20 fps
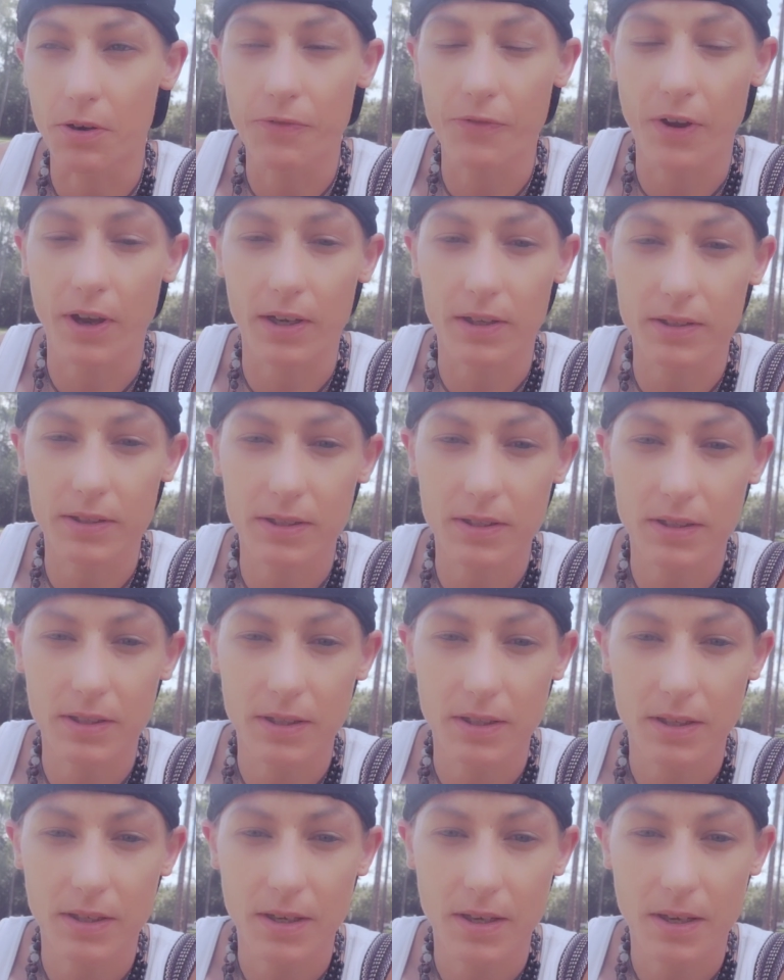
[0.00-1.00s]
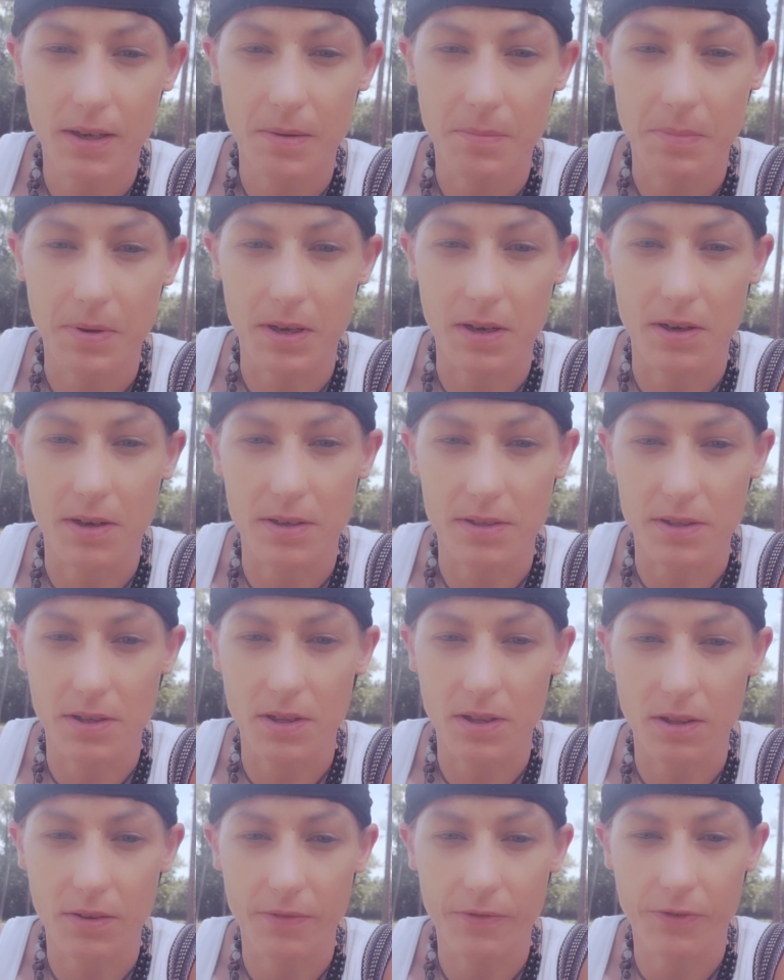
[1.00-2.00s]
perfect. Because
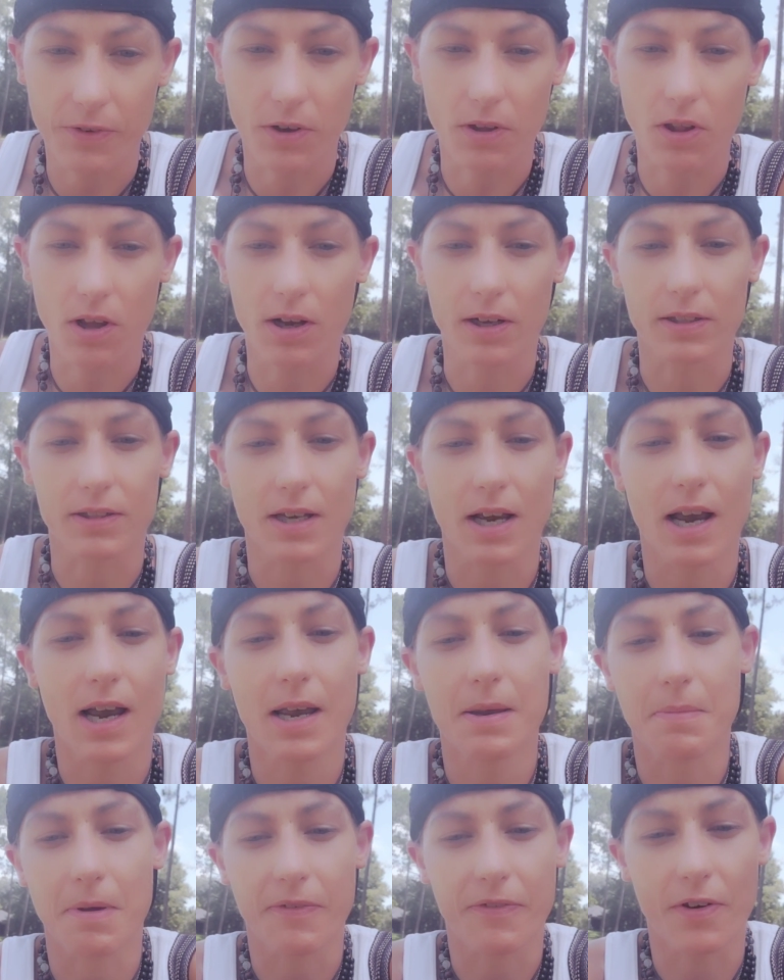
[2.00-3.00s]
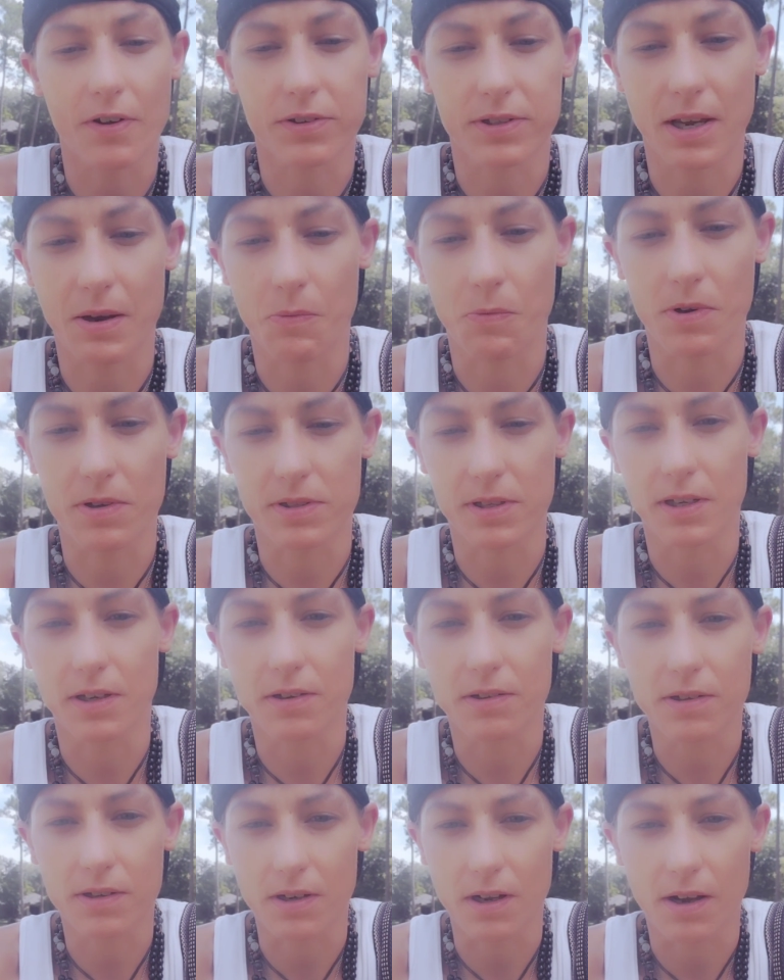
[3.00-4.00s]
for a long time I felt I wasn't
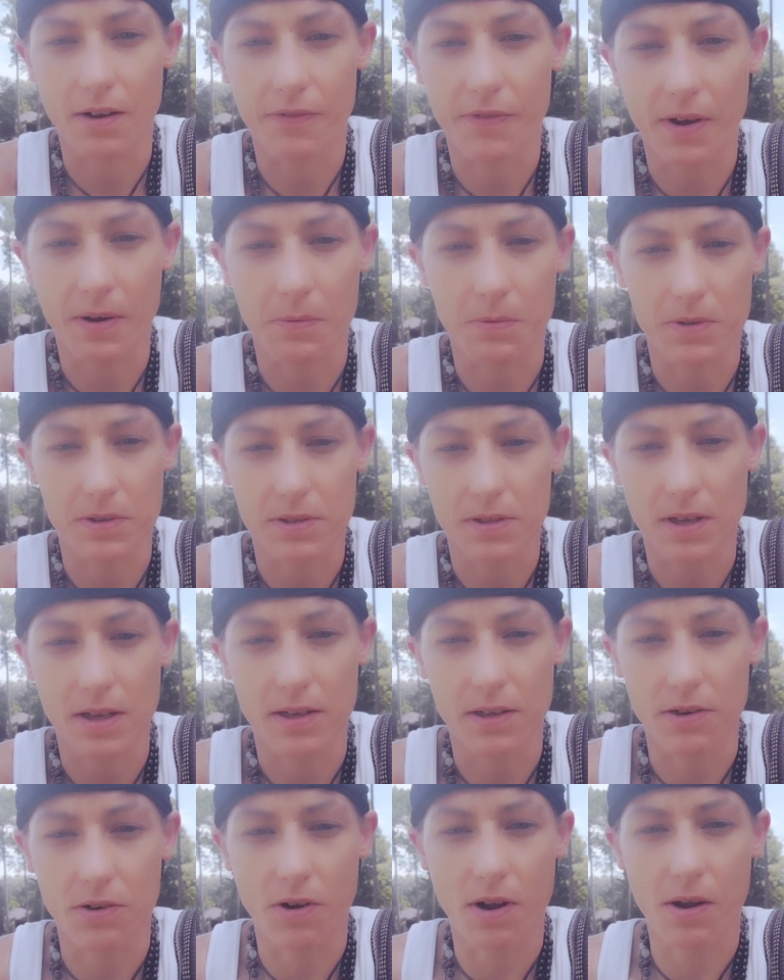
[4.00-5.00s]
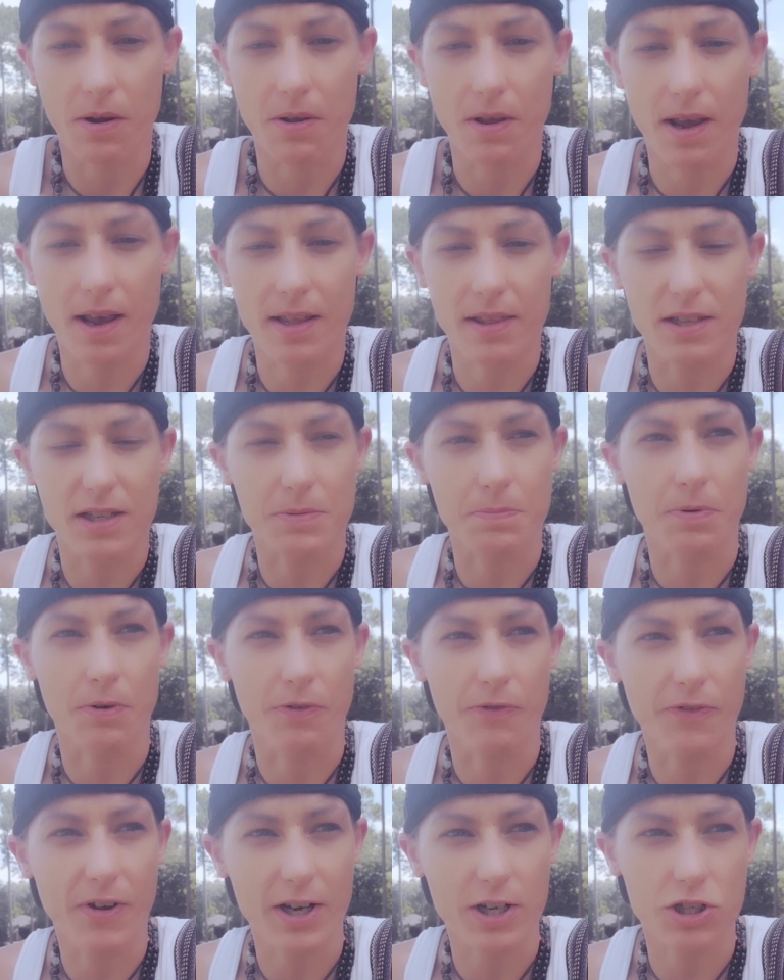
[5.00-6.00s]
good enough. I had this
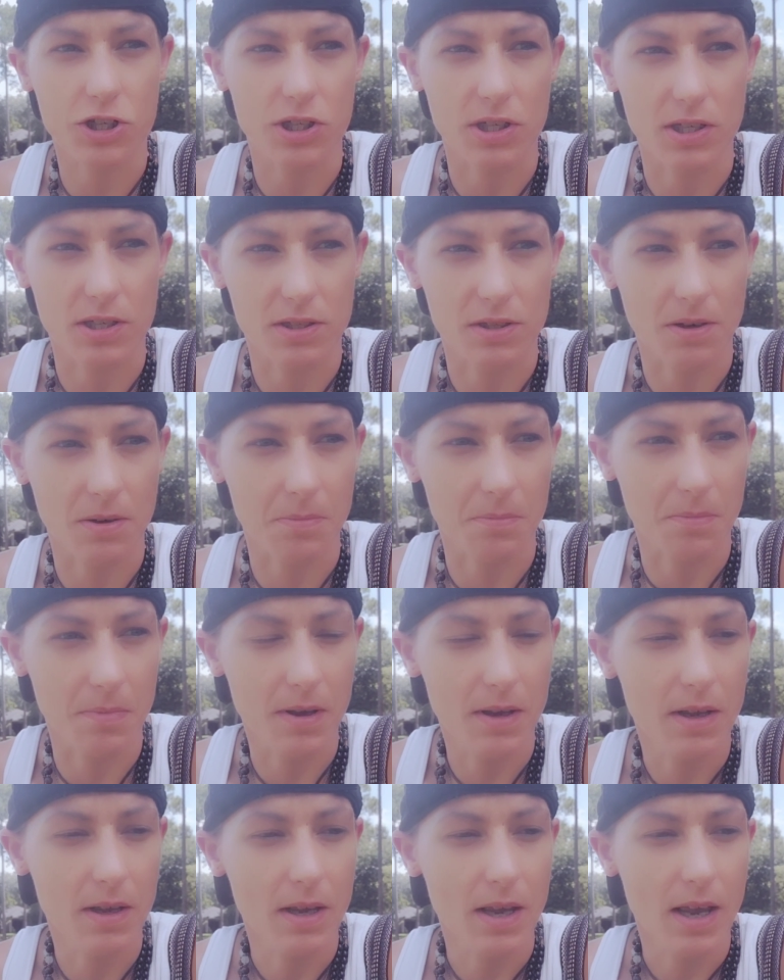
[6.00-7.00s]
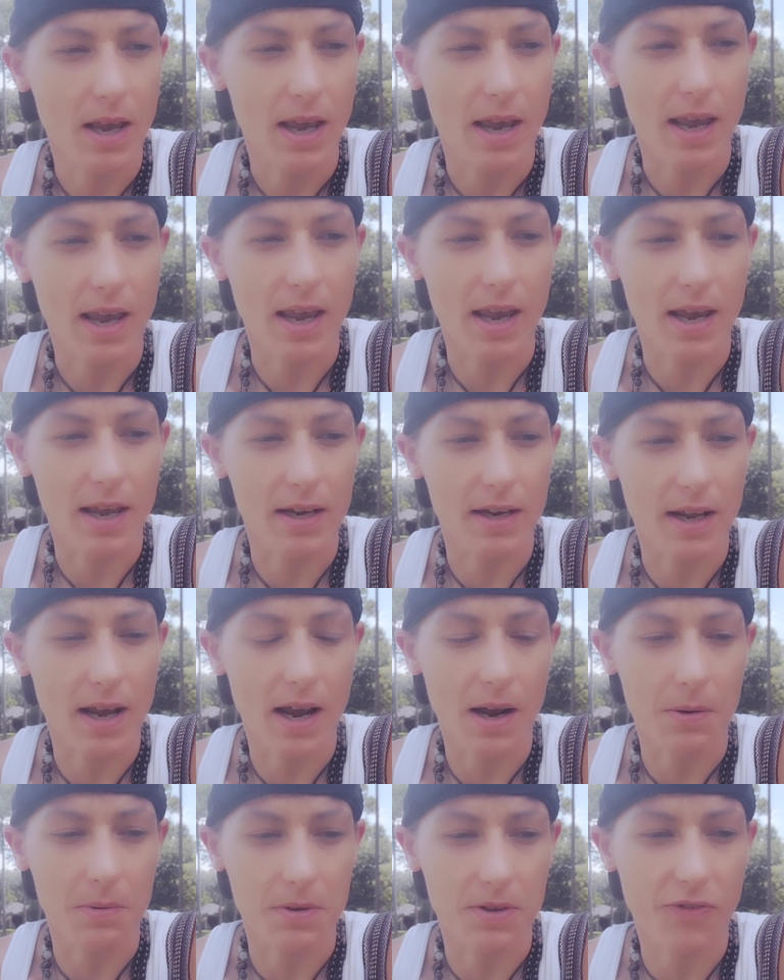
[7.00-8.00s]
perfectionism, and
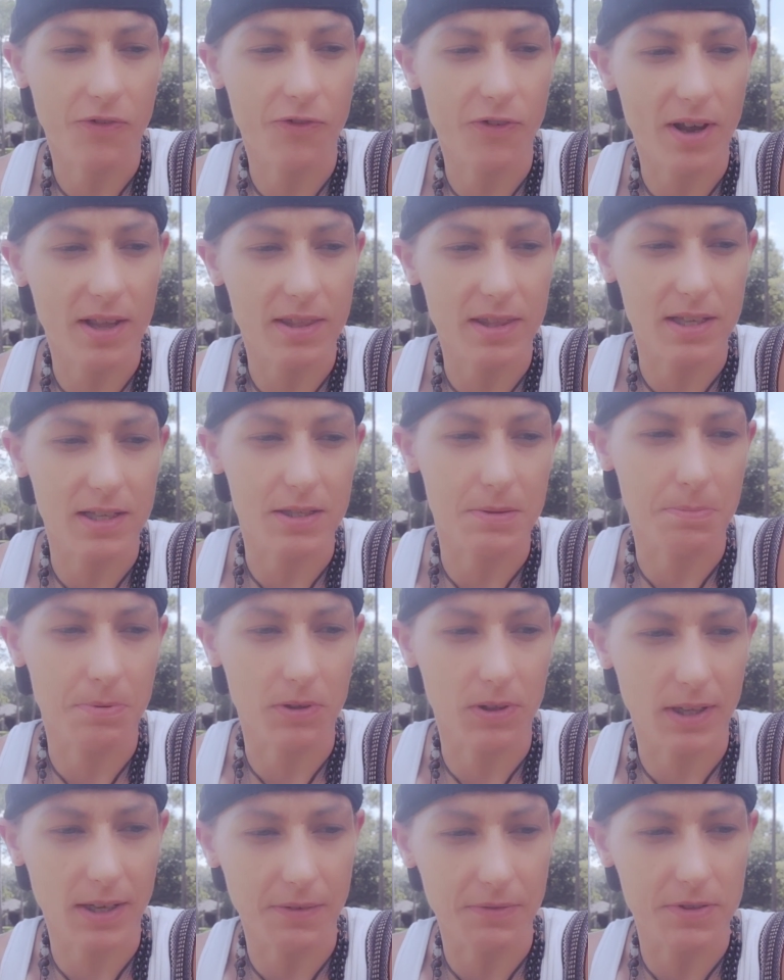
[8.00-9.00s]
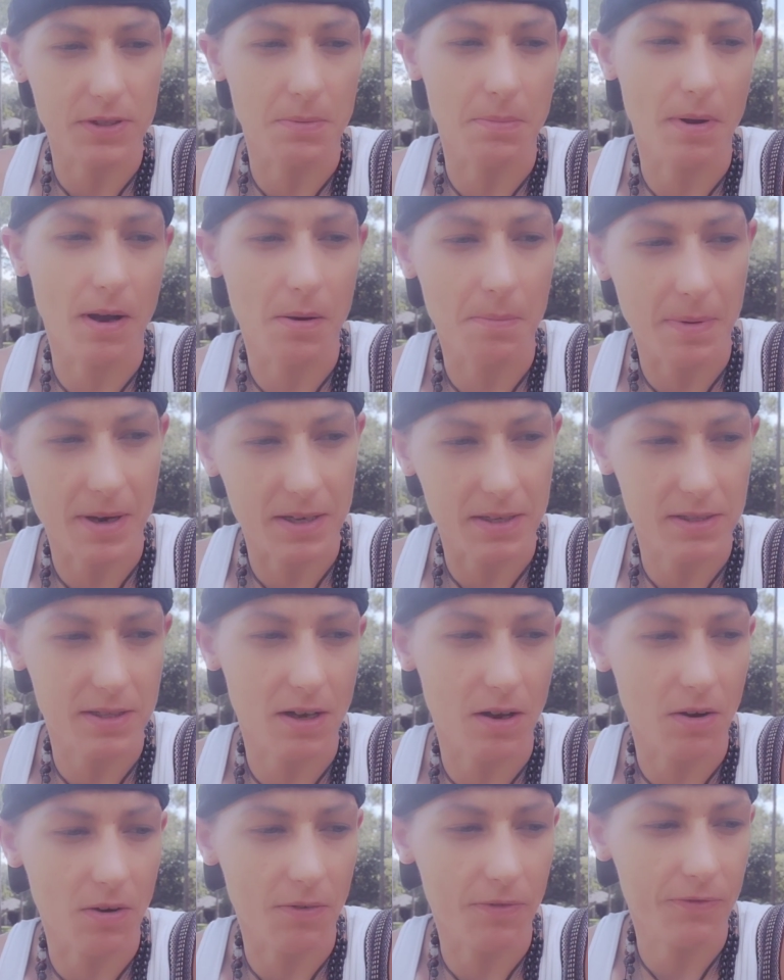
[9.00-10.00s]
I was fed these beliefs about
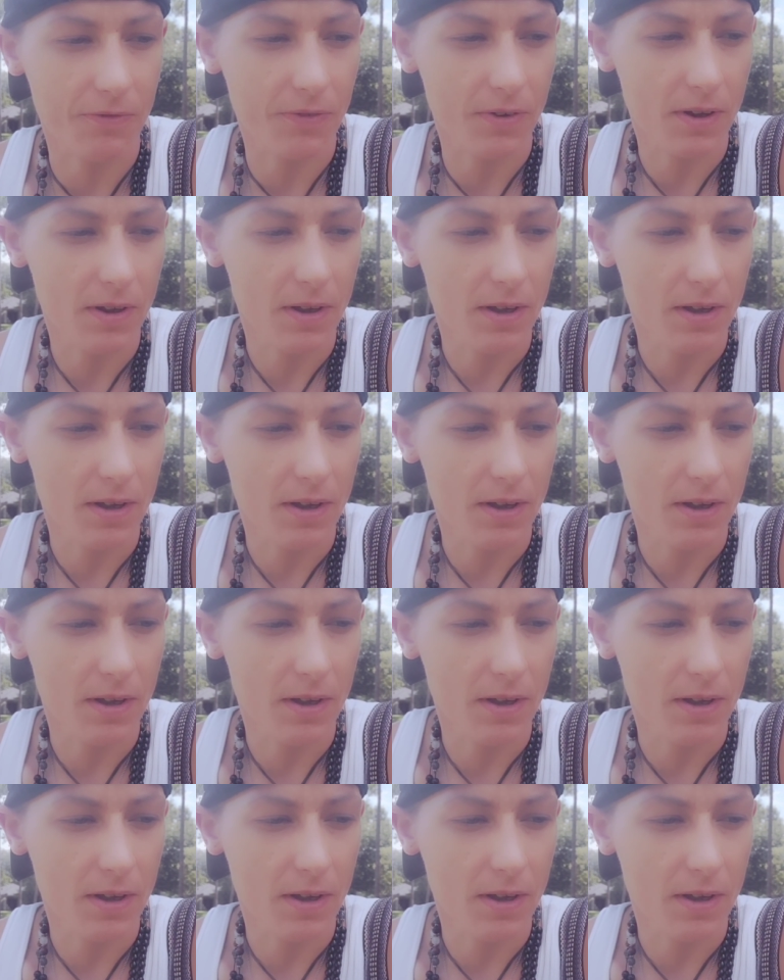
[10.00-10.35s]
myself